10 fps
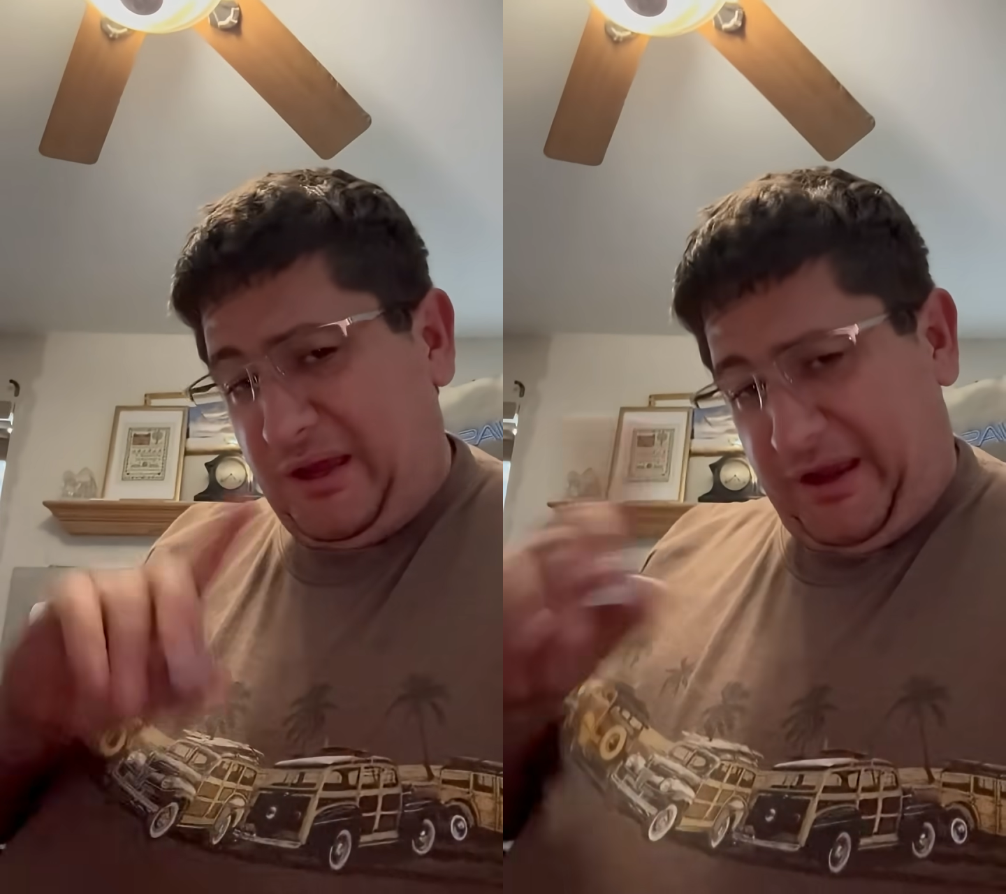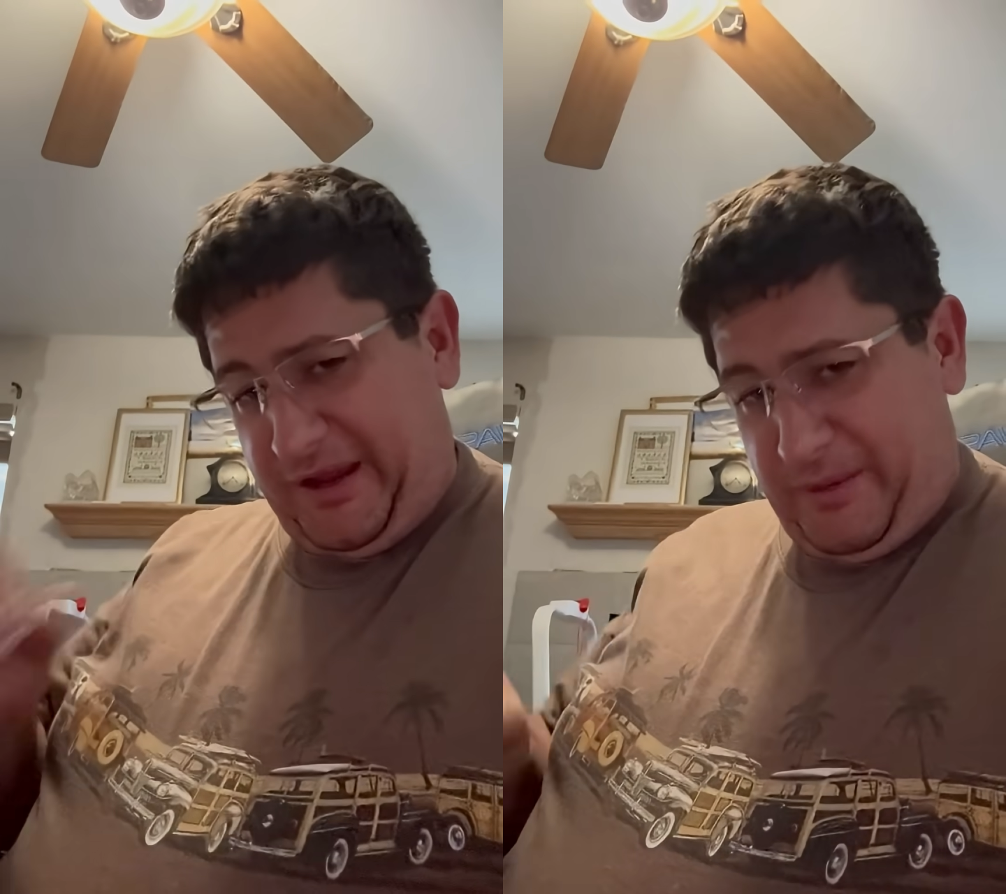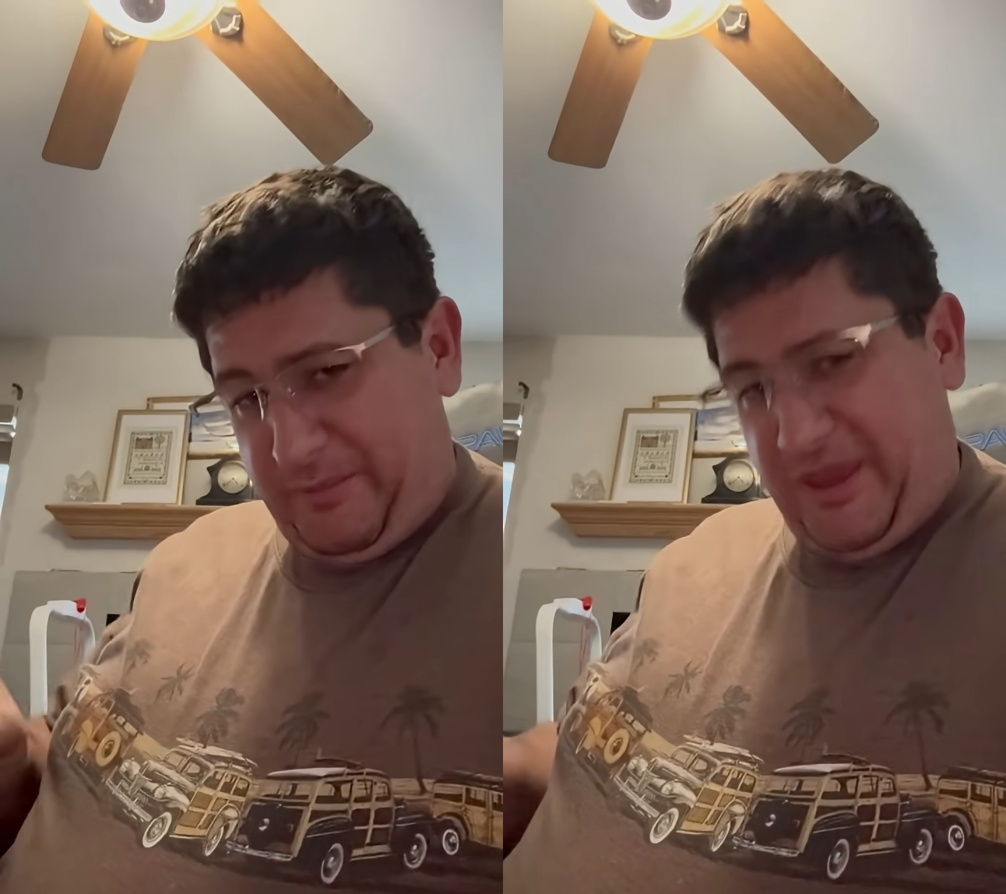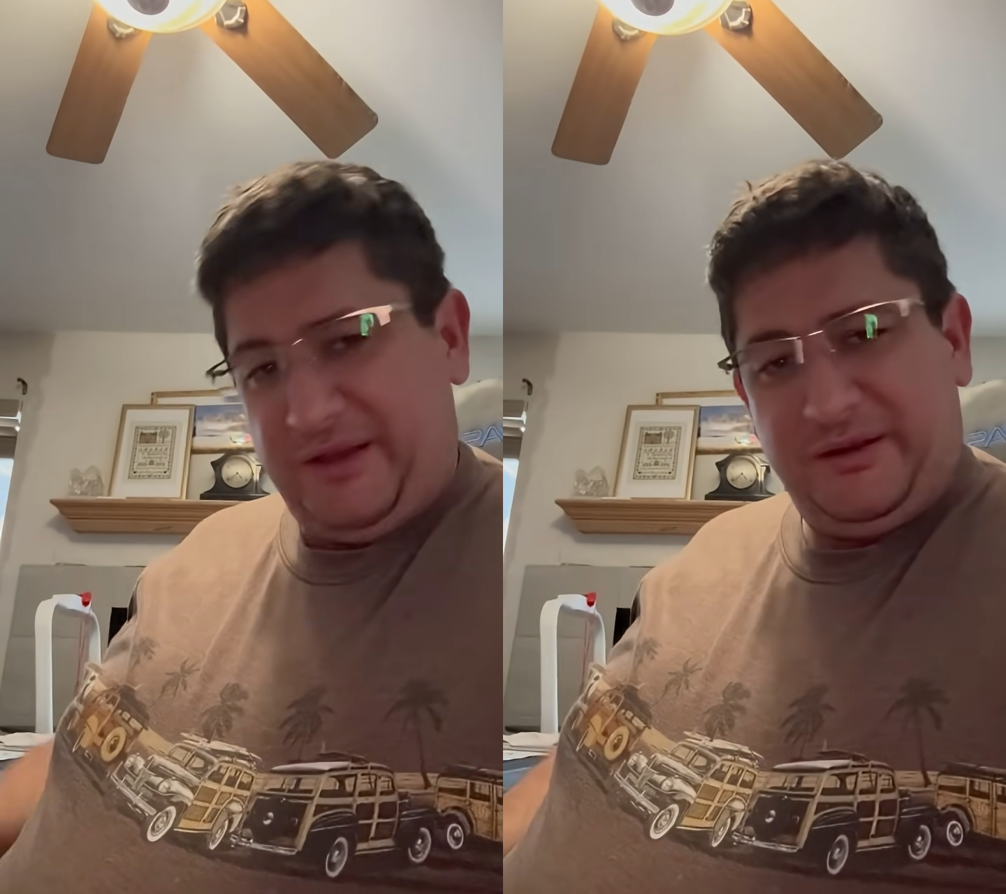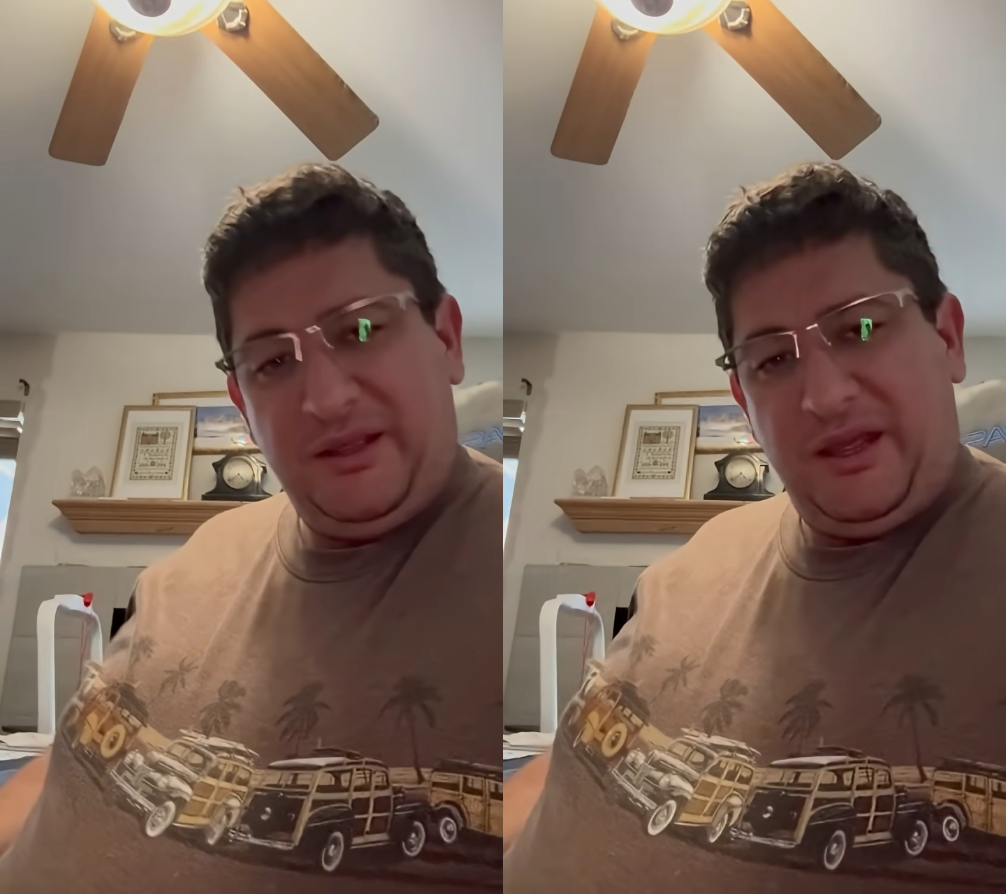Hi, I'm
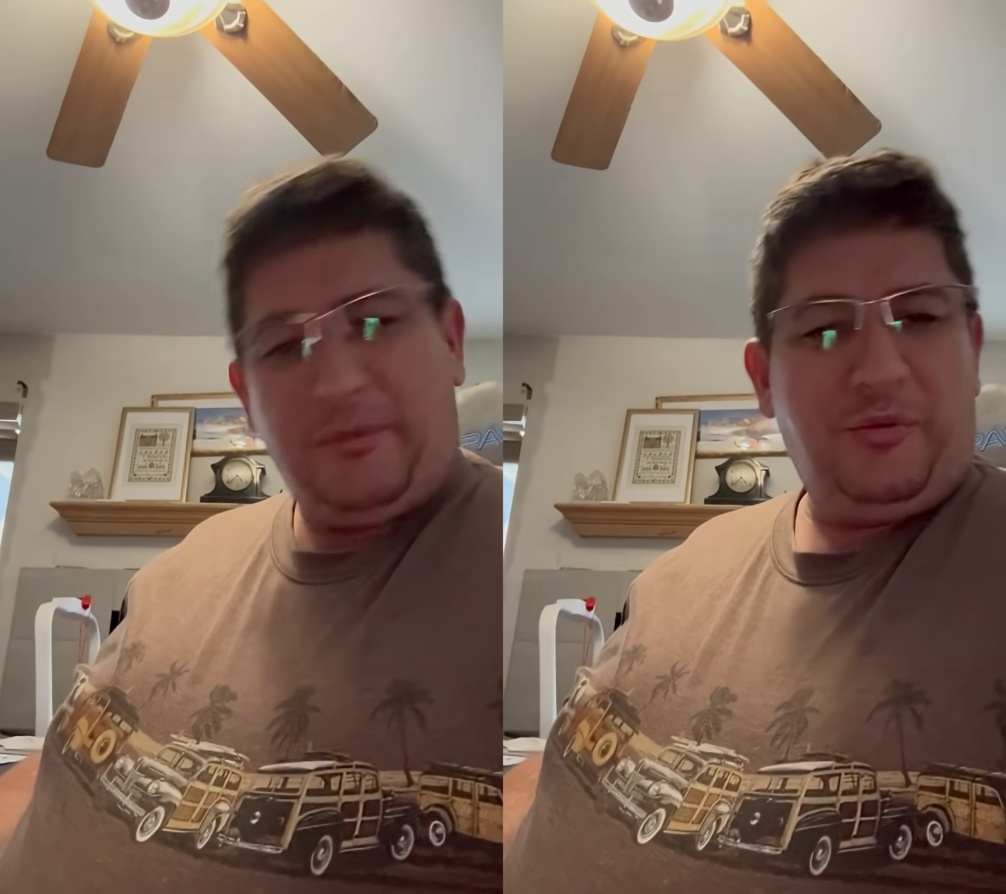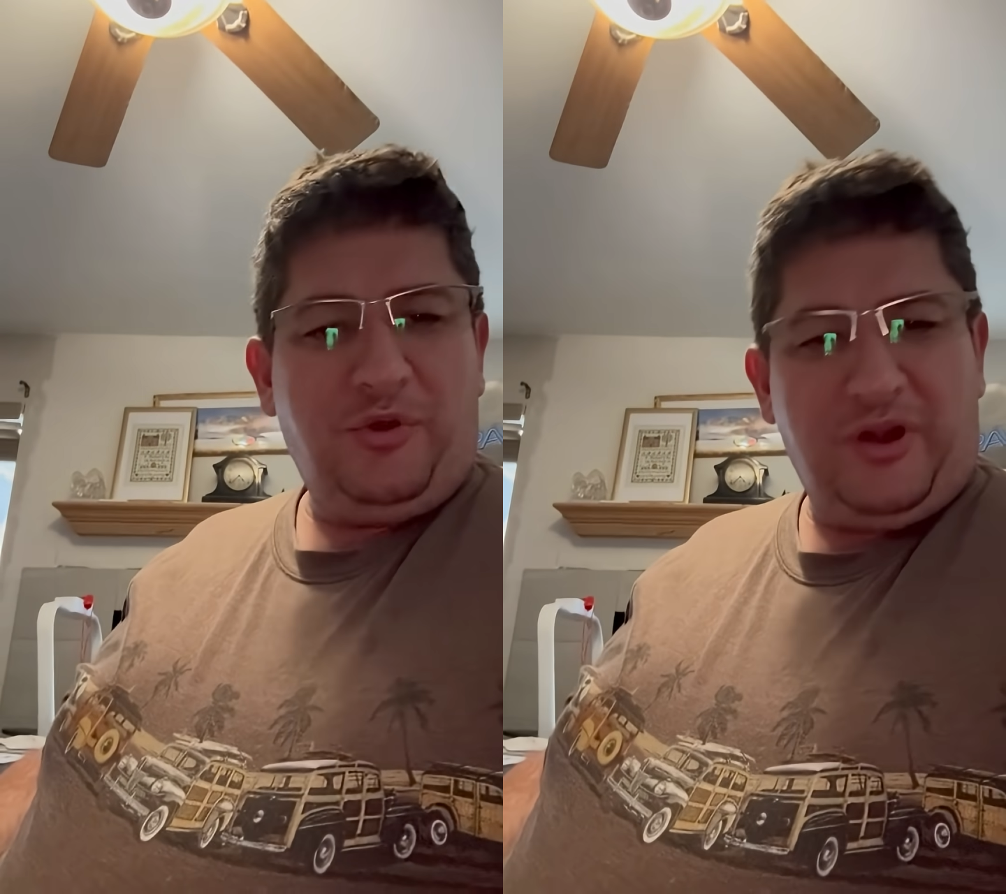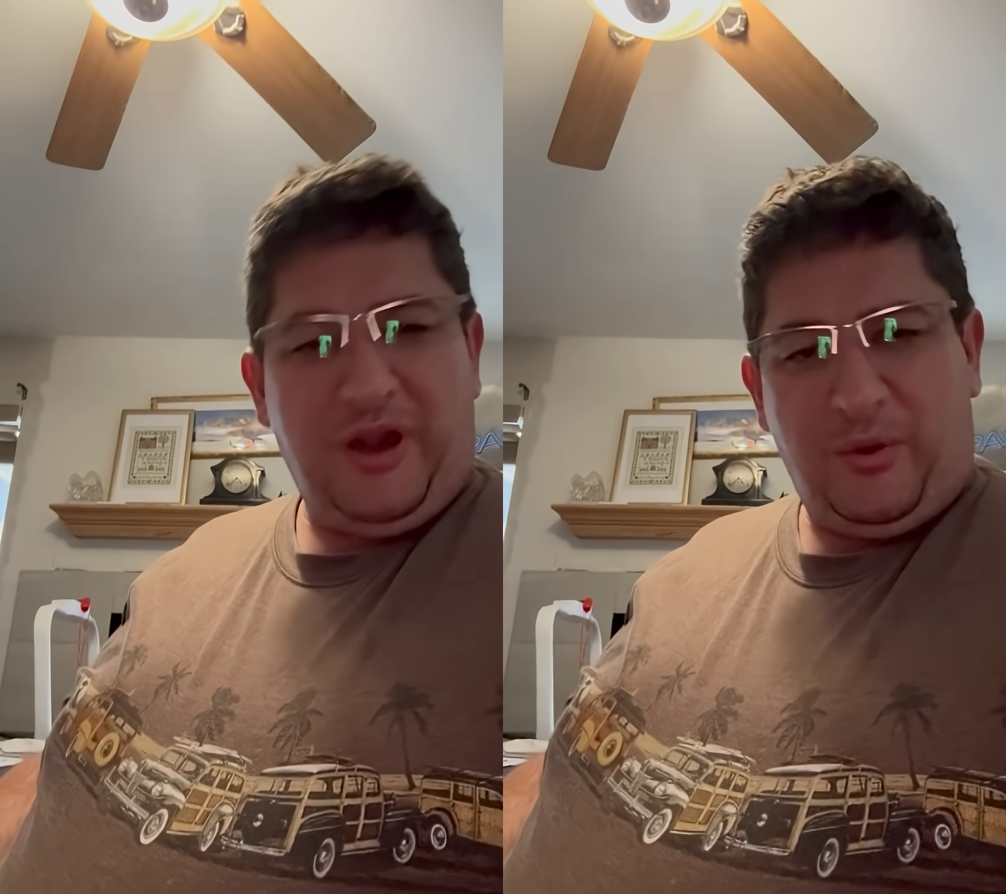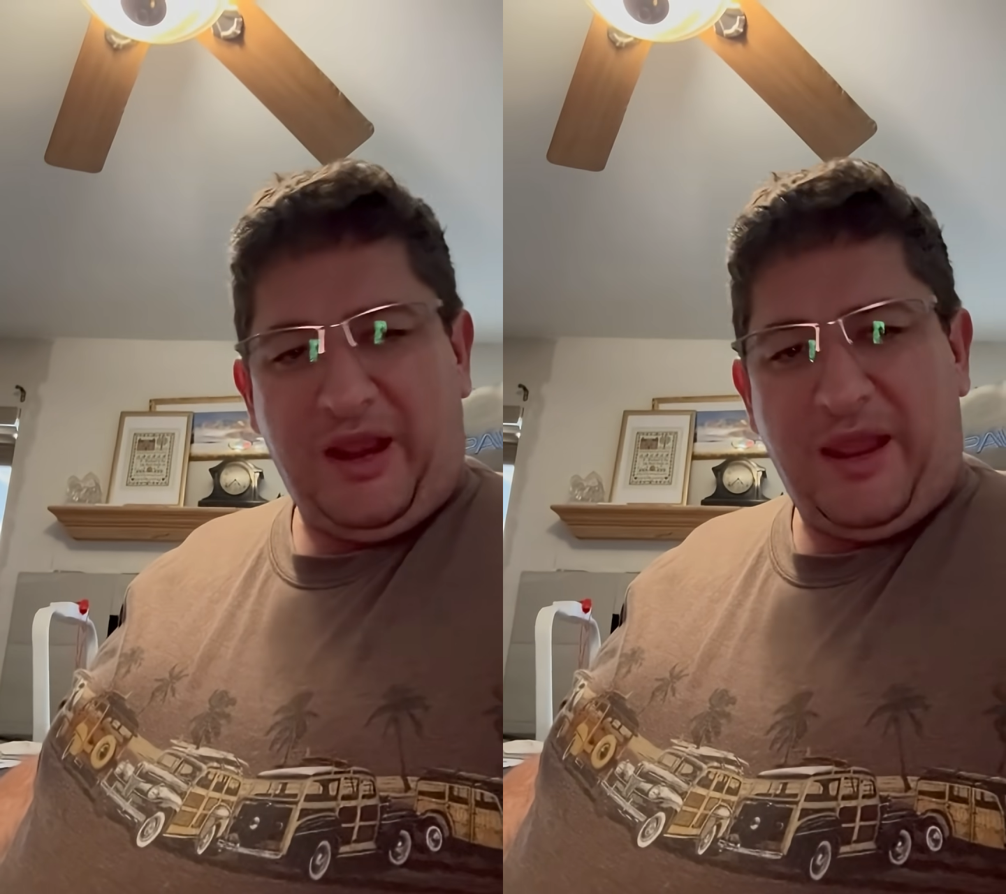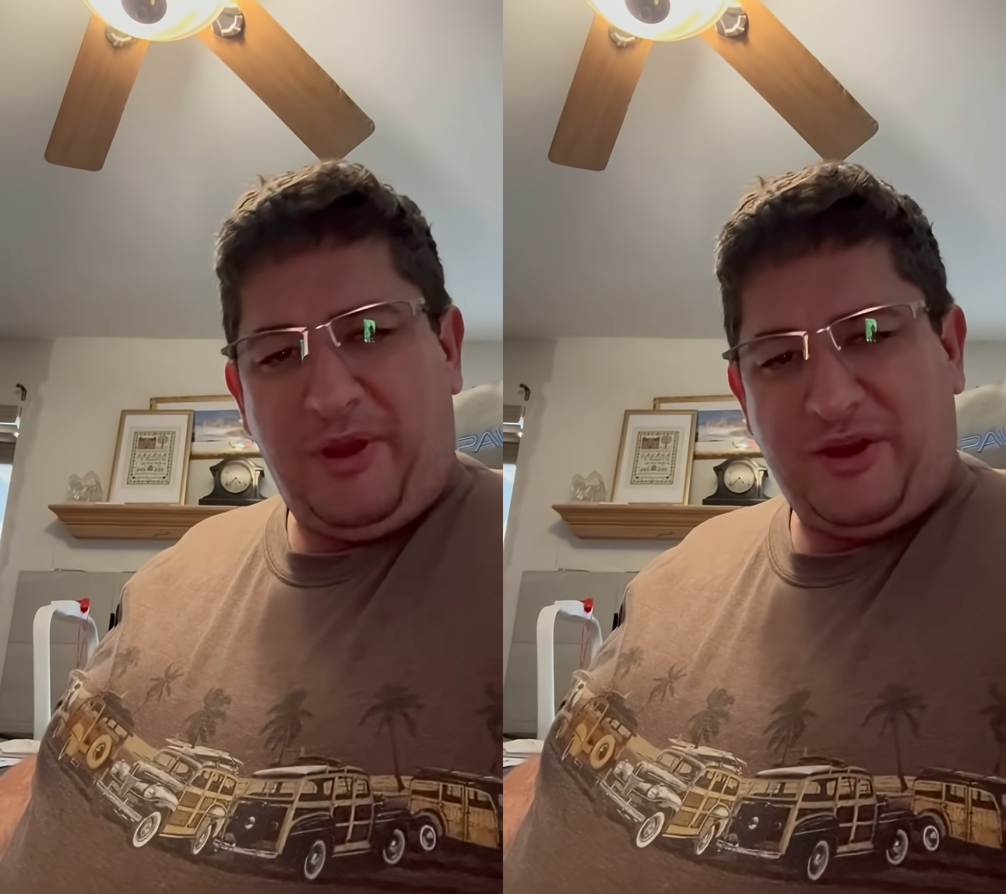Ed. I'm a computer
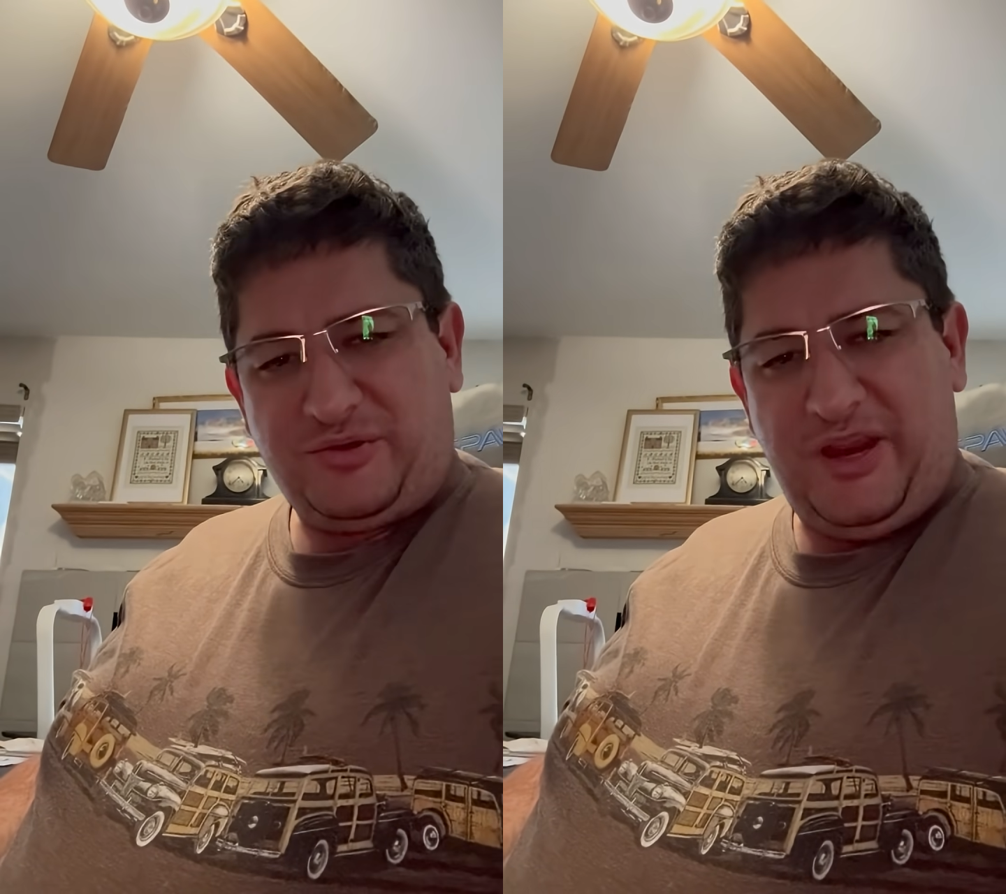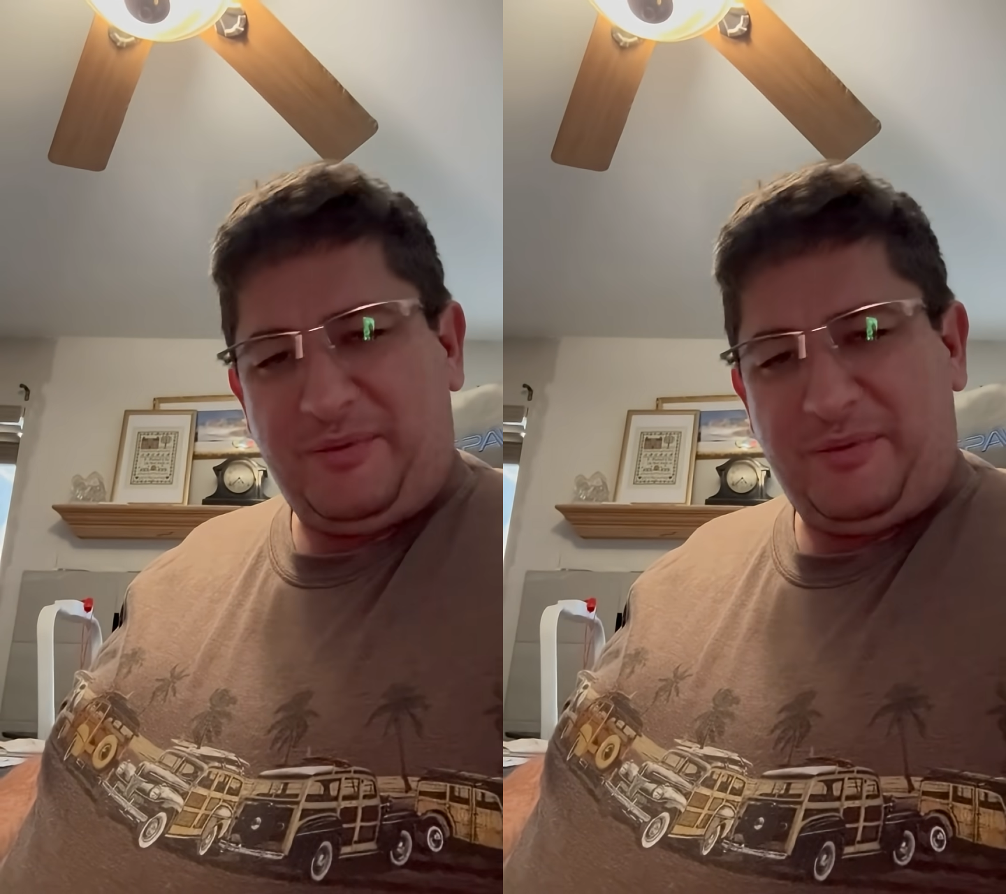network guy by trade,